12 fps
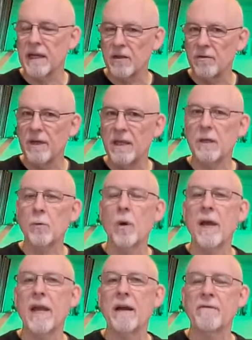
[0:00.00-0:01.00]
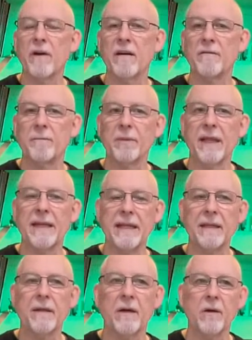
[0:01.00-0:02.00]
a unique way of
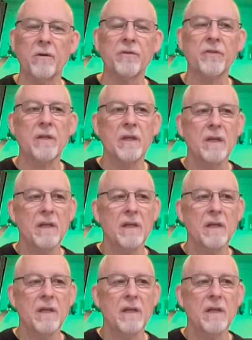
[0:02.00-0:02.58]
blending those